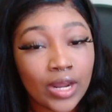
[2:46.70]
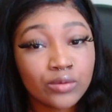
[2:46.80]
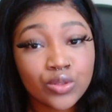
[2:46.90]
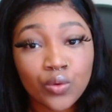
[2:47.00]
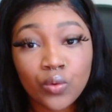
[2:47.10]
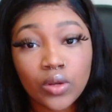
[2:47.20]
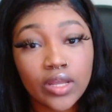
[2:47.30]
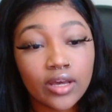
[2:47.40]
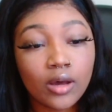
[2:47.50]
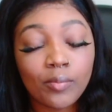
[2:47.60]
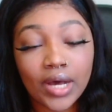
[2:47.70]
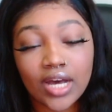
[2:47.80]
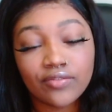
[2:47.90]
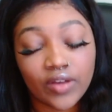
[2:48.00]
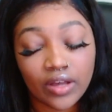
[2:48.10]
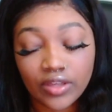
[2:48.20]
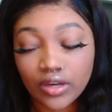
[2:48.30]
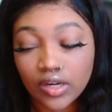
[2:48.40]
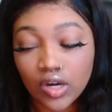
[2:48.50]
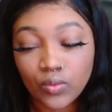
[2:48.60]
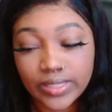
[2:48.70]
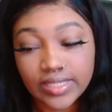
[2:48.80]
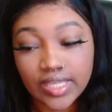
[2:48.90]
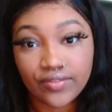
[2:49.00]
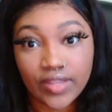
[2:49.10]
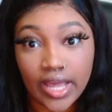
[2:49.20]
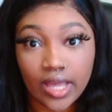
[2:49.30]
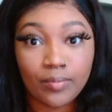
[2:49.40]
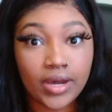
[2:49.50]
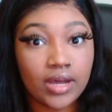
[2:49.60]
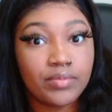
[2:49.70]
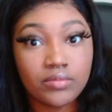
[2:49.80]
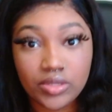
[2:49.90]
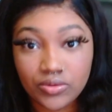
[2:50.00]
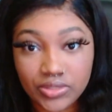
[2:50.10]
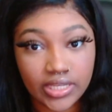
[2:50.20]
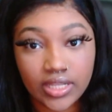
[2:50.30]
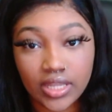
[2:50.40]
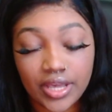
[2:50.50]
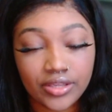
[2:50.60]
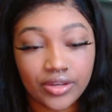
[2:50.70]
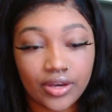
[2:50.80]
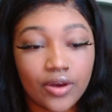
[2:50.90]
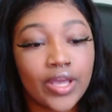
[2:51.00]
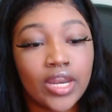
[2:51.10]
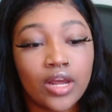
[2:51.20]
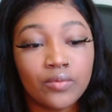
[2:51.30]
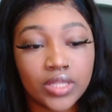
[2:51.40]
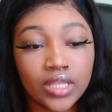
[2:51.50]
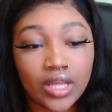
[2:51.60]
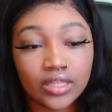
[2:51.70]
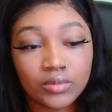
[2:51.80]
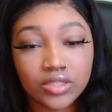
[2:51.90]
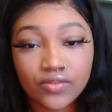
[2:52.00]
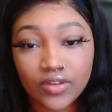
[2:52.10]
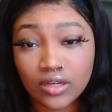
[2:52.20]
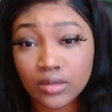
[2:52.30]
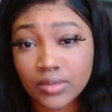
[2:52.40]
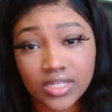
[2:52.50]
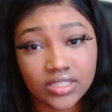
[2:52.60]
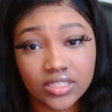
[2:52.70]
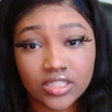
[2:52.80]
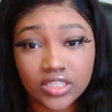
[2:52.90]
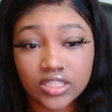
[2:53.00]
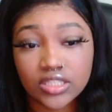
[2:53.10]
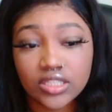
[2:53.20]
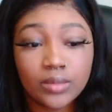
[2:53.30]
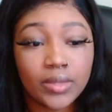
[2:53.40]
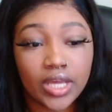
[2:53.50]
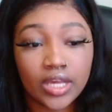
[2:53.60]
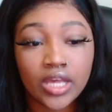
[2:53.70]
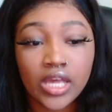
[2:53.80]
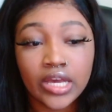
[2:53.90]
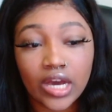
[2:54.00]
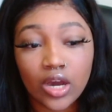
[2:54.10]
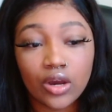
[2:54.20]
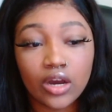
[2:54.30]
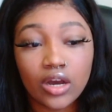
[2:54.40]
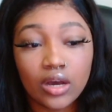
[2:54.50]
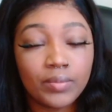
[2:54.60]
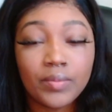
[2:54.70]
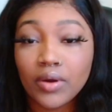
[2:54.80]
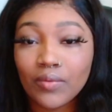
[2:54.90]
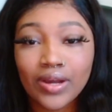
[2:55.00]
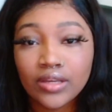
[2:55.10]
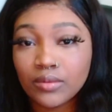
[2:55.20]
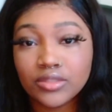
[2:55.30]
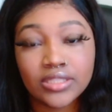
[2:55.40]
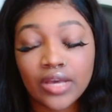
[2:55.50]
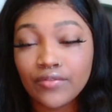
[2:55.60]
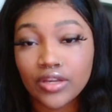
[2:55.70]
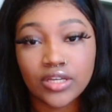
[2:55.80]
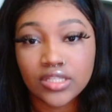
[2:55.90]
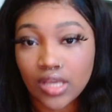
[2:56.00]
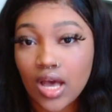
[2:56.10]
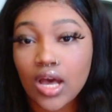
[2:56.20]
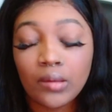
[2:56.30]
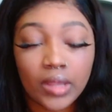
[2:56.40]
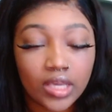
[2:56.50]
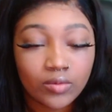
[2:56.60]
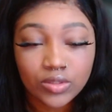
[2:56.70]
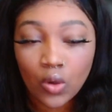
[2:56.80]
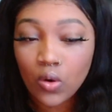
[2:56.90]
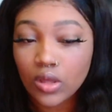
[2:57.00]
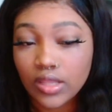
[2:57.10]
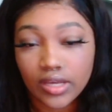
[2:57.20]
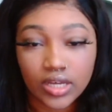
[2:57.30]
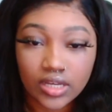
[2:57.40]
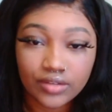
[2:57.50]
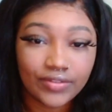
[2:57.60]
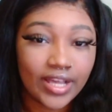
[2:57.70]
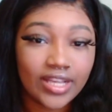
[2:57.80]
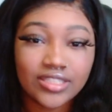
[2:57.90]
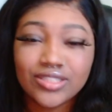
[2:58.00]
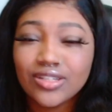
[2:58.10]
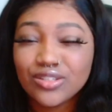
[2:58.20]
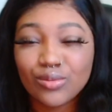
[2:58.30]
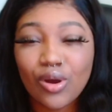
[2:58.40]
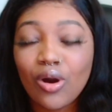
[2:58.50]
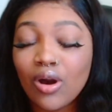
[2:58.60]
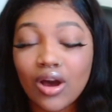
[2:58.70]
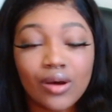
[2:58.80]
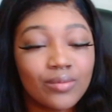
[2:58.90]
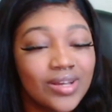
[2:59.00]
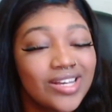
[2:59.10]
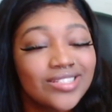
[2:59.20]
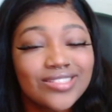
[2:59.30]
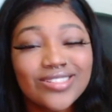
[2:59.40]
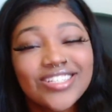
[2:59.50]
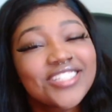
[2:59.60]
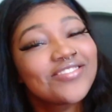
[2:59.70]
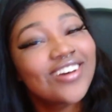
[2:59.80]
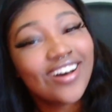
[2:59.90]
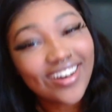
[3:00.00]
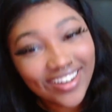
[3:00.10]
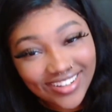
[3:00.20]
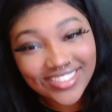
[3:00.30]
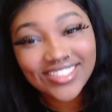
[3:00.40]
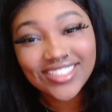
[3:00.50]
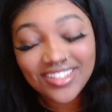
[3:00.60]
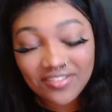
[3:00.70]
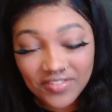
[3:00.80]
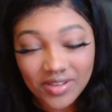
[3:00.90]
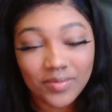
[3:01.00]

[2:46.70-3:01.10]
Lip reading: that was a cool little bop. FIVIO always give like boppy music, like, you know, and I really like the music video because it just seemed like people around him were just having a good time. Like it was all love, like just on some calm. It's on some conch, you feel